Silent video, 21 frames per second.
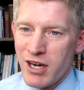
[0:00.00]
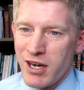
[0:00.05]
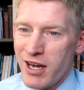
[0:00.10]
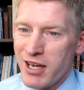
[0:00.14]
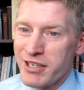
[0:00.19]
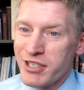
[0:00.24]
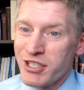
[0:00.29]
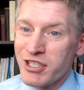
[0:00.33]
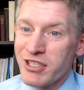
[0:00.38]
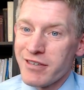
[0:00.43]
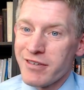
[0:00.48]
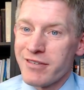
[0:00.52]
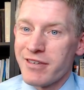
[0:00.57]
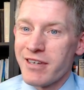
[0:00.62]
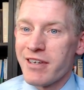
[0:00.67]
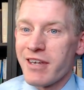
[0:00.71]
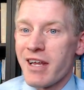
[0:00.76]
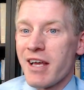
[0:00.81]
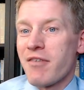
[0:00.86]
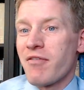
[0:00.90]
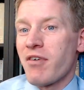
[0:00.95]
God, she
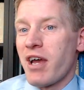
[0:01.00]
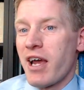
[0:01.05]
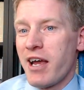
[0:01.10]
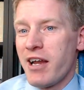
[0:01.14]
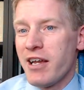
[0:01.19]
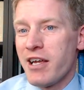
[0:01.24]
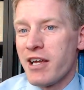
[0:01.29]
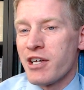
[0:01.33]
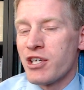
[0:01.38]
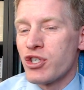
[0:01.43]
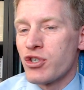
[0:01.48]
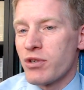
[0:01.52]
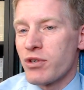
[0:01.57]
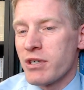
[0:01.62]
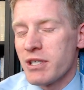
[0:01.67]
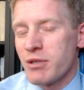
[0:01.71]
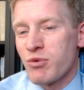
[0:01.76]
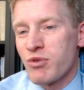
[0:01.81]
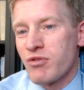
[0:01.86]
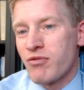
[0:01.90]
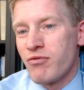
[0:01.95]
didn't have any
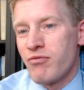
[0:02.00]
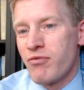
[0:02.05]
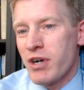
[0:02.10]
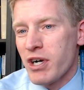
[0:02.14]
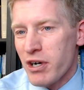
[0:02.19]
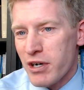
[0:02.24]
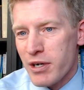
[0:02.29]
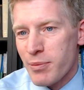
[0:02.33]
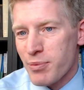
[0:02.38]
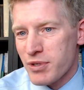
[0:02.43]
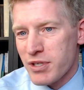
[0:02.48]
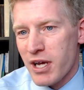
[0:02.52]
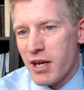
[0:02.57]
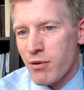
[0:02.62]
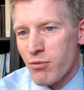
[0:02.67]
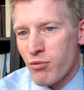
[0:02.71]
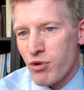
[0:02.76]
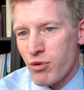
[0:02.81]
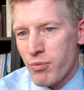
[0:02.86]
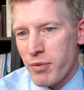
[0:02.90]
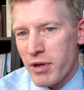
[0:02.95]
injuries, was very
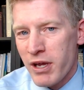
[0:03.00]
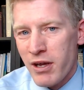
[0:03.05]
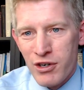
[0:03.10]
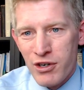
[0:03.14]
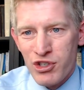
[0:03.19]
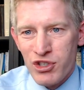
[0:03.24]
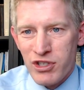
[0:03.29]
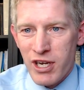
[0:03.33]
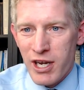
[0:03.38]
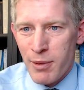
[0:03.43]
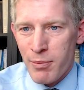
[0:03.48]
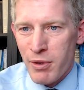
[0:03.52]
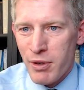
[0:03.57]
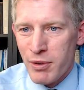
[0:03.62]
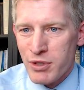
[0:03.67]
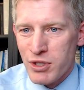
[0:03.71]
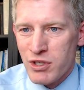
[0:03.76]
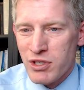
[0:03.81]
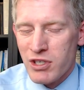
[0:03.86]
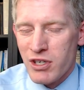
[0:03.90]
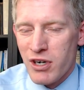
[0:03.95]
upset with me, understandably, if
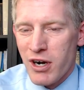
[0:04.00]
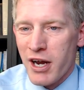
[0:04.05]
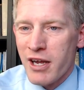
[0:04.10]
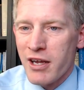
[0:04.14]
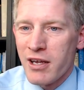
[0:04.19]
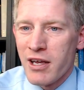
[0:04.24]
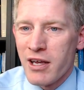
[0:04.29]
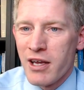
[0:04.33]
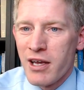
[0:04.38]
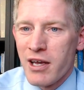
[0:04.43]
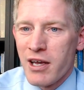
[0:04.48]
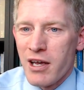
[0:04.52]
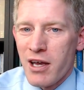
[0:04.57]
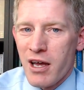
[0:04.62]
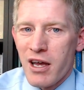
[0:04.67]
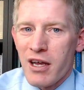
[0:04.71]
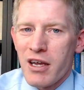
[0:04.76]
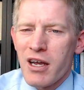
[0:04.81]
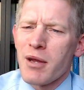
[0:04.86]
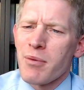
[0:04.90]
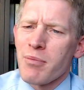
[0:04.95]
she's crying.
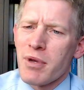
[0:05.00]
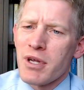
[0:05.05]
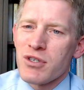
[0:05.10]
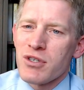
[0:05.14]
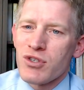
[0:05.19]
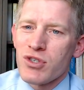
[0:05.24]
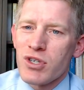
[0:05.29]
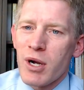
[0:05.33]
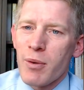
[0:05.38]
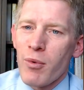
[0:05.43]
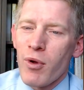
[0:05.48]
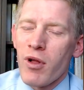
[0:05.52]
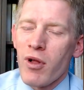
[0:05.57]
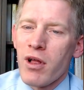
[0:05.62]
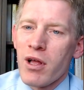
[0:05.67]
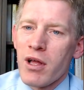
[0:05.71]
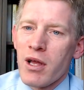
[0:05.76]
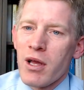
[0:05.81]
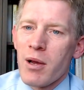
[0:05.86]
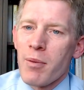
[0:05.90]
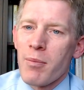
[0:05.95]
I got in major trouble.
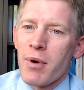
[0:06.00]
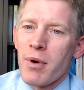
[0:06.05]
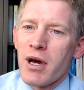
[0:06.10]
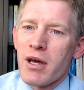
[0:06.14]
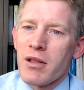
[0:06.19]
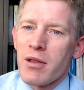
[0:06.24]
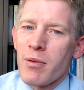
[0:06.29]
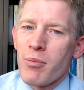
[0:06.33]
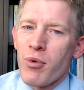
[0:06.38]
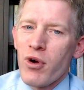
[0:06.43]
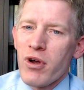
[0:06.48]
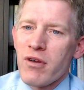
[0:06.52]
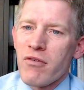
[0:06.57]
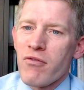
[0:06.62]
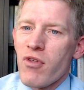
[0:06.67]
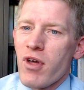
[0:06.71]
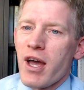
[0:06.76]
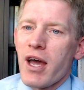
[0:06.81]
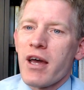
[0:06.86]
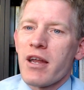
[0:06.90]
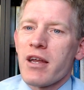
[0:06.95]
But the point of
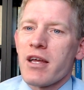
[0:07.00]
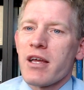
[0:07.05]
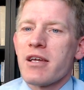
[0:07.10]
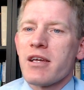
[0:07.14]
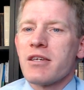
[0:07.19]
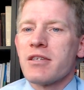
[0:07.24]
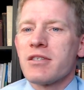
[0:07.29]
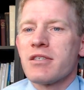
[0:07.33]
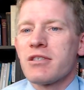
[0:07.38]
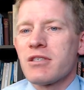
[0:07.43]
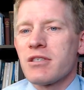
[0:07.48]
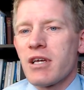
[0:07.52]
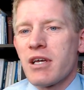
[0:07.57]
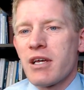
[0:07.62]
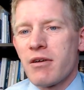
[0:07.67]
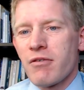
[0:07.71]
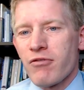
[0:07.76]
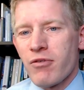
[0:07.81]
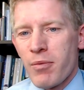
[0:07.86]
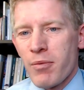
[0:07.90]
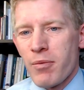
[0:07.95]
that is
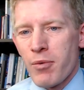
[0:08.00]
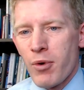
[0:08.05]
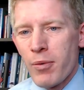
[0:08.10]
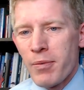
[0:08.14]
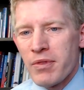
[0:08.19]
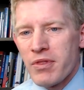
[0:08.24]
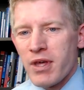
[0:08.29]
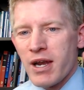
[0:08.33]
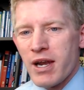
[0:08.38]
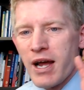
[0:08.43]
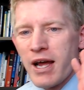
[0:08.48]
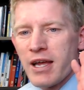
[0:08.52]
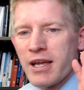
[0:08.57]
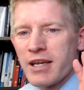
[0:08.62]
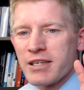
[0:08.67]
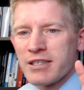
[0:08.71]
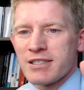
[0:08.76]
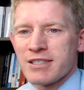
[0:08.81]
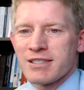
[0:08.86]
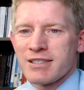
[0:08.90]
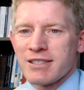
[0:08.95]
from the moment that I
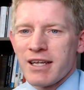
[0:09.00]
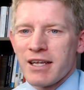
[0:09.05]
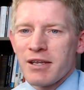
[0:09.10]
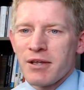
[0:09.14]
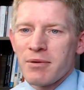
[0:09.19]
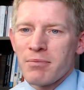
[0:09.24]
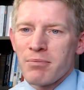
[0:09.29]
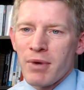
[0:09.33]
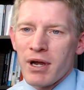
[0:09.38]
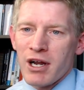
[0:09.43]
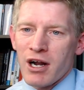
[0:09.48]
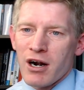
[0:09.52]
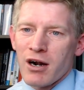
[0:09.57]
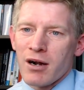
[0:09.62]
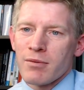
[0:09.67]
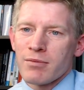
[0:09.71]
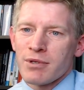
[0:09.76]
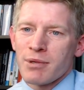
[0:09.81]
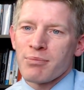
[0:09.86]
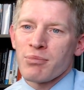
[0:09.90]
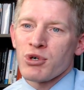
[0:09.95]
extended my
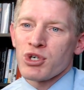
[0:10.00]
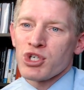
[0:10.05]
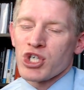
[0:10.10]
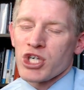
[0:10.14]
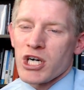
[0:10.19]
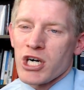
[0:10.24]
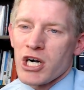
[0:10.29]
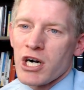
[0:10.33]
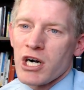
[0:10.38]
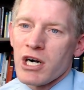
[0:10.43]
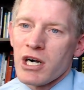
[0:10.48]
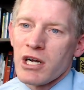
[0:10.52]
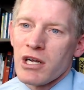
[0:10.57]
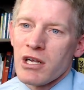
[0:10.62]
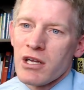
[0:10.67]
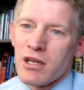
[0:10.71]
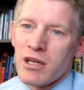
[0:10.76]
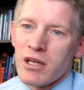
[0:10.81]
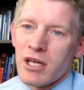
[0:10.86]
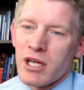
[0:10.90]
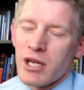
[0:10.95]
arm to push her
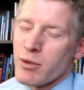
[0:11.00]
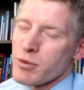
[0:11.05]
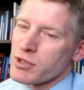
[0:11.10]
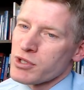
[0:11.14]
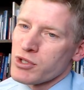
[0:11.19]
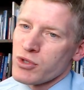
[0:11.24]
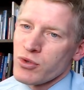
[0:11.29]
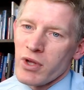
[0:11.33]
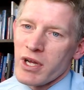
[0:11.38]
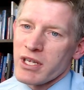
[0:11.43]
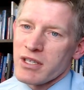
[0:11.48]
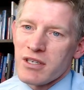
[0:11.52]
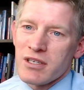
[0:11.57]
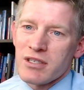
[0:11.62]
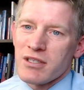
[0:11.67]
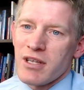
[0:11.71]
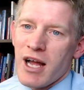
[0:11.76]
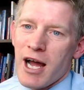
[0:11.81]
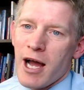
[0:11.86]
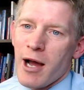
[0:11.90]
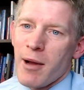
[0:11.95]
and it was too late to
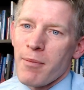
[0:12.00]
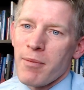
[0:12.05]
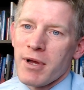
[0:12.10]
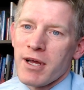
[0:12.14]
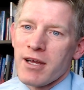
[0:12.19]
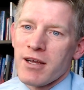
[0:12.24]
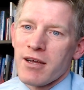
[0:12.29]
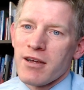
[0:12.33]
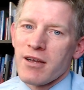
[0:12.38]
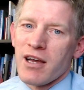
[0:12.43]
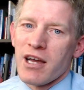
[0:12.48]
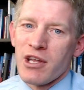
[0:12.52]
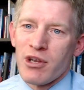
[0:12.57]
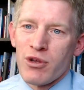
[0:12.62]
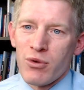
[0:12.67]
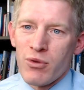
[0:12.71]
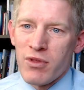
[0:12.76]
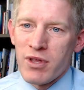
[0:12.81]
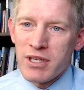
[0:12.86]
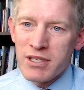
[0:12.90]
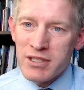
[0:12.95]
stop, I
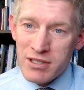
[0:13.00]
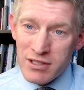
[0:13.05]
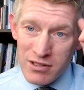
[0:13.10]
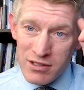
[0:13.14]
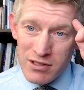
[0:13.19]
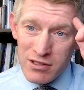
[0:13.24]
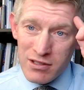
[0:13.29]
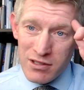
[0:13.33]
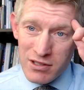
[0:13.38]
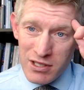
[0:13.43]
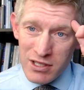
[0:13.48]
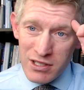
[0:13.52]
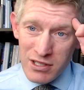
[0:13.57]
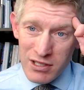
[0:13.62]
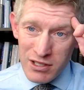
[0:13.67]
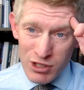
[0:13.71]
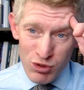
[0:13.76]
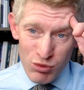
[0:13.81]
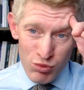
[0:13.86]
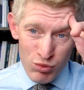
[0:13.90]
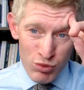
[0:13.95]
knew this this
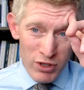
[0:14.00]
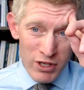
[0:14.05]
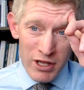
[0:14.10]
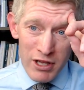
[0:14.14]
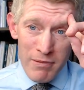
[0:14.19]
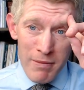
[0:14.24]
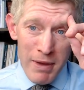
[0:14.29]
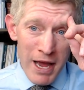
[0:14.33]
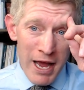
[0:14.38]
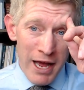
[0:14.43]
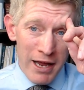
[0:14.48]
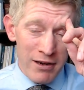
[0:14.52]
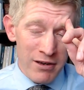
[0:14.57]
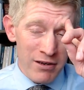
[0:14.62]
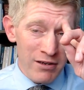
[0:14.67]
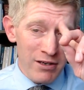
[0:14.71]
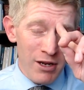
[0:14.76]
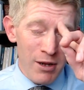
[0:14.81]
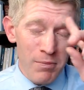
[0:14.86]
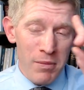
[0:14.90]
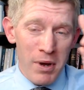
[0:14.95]
is really bad.
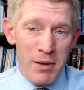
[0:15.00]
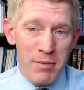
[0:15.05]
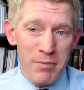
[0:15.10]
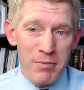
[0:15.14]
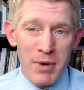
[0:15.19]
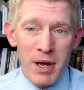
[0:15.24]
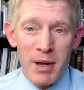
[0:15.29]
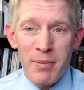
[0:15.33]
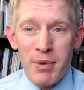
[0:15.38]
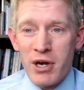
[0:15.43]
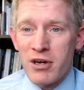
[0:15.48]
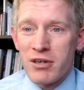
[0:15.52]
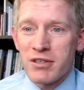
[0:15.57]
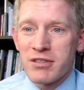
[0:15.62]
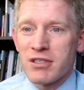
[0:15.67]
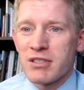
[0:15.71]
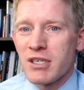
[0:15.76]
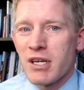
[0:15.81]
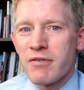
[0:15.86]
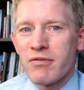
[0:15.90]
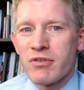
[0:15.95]
Now my, my parents
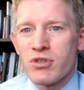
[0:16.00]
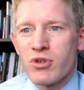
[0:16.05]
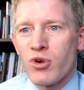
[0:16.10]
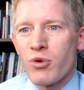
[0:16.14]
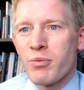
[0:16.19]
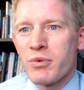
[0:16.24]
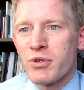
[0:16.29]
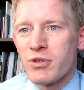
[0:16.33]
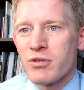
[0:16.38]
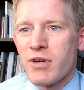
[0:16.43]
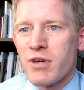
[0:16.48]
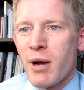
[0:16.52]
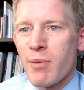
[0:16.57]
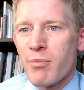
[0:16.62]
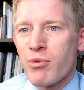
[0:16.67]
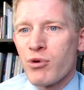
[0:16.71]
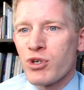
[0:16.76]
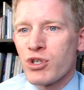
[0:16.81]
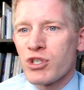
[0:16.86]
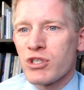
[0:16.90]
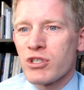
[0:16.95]
had never told me do not
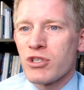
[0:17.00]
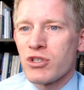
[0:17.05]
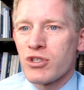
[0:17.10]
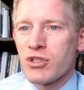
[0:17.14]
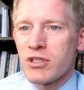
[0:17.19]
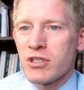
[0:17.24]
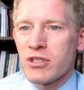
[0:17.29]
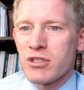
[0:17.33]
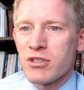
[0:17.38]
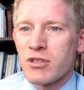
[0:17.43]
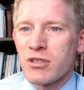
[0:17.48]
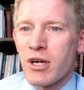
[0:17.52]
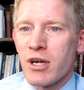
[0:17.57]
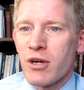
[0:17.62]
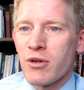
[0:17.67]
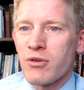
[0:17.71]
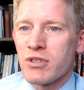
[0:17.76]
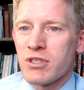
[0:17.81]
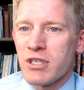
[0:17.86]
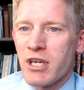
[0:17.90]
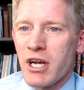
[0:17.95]
push your sister
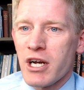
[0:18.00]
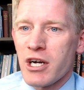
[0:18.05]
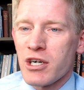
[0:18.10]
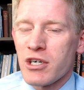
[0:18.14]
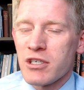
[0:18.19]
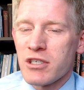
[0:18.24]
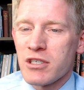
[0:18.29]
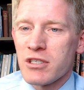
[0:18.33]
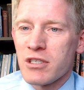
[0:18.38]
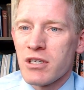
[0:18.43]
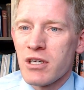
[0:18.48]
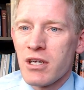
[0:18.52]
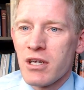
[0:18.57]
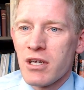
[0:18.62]
down the stairs.